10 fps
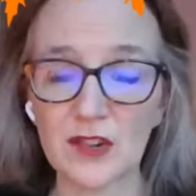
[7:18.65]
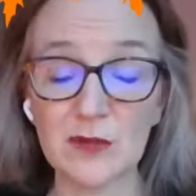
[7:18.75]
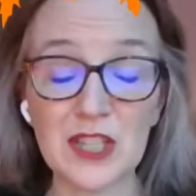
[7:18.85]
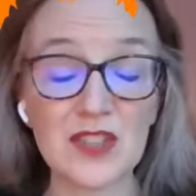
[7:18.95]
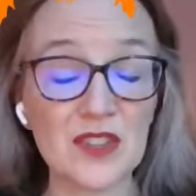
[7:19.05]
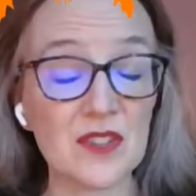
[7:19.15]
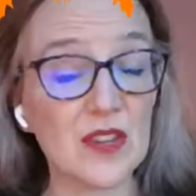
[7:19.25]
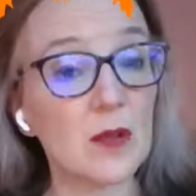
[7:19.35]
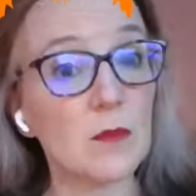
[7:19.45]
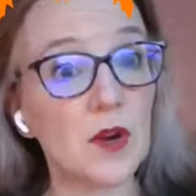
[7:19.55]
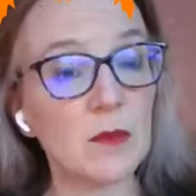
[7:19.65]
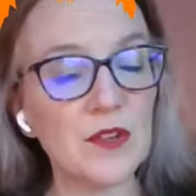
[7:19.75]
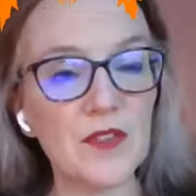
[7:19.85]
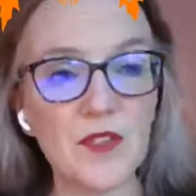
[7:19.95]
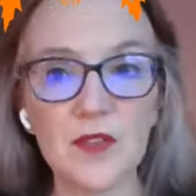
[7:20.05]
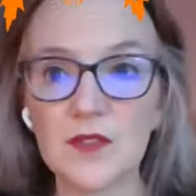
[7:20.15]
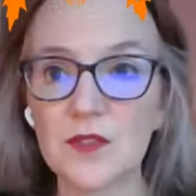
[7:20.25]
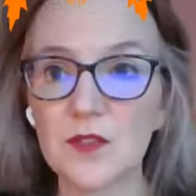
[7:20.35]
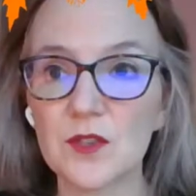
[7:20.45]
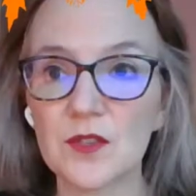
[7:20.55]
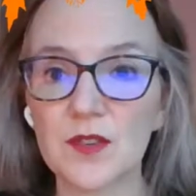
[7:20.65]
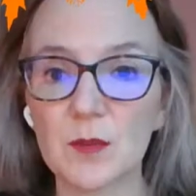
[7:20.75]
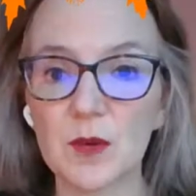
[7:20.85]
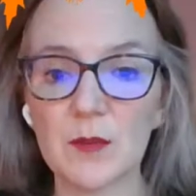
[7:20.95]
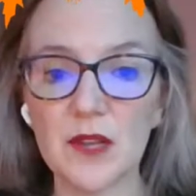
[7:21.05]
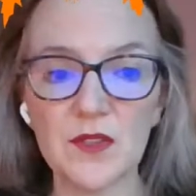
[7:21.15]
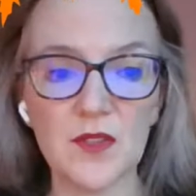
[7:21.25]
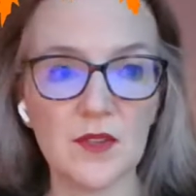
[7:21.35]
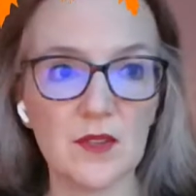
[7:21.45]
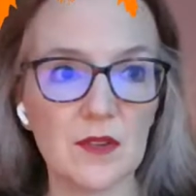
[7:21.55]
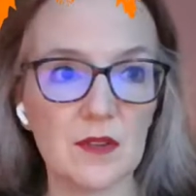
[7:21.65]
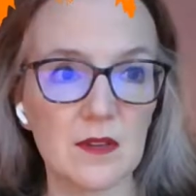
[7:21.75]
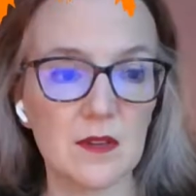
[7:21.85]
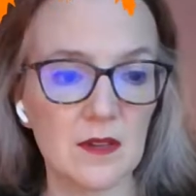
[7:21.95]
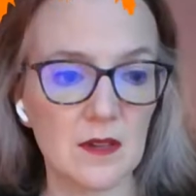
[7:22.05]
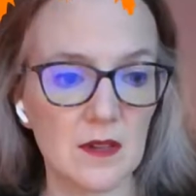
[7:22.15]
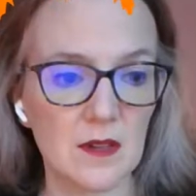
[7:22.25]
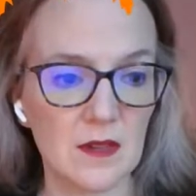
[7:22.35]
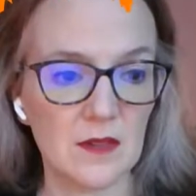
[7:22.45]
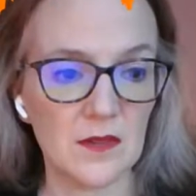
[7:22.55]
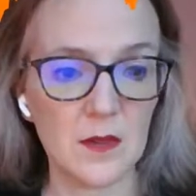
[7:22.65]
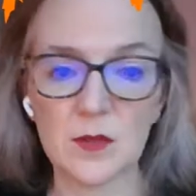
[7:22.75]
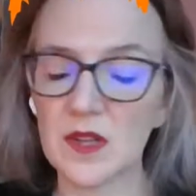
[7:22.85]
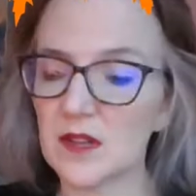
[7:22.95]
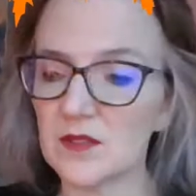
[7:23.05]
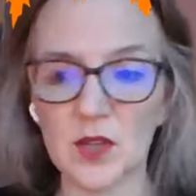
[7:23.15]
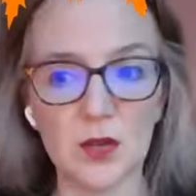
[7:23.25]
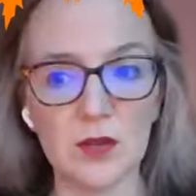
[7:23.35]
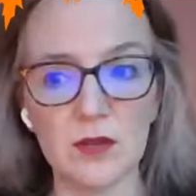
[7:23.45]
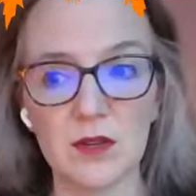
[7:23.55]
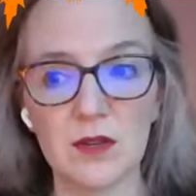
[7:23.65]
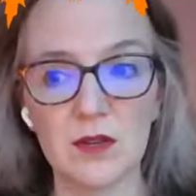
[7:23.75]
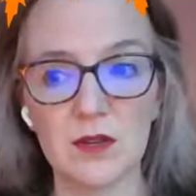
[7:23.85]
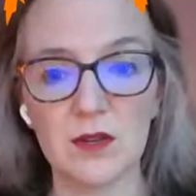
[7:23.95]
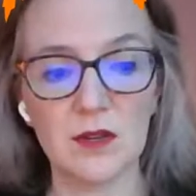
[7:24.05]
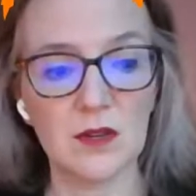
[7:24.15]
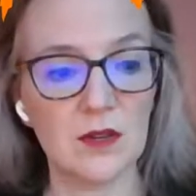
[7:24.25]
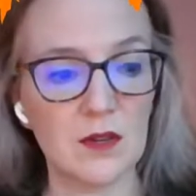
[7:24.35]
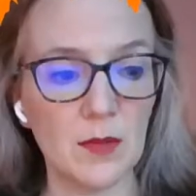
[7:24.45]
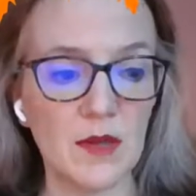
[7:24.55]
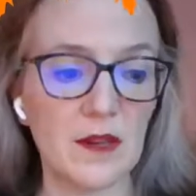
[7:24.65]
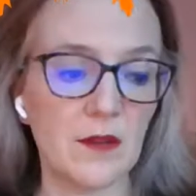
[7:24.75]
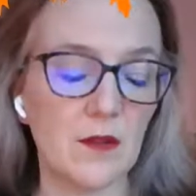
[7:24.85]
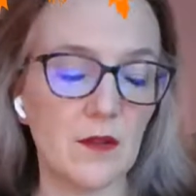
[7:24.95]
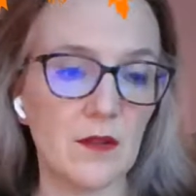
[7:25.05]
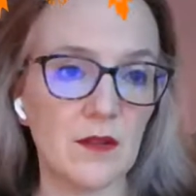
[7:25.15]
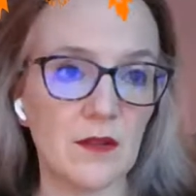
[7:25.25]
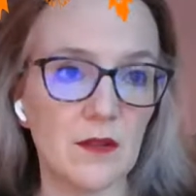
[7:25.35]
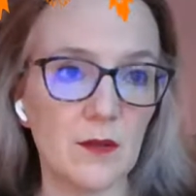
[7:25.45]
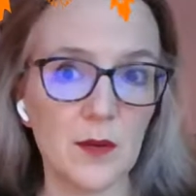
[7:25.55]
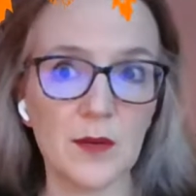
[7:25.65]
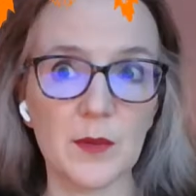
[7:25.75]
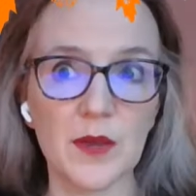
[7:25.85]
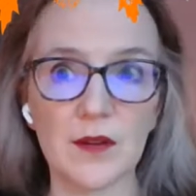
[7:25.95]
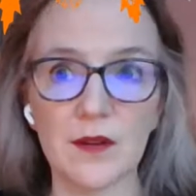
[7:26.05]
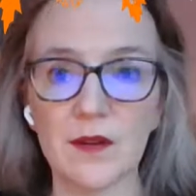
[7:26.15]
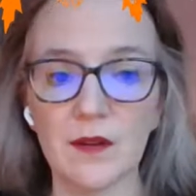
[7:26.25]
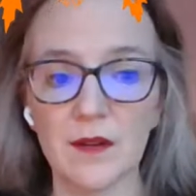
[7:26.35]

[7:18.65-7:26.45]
It'll be just a moment. Just a moment. If it will ever load. Come on now, work with me here.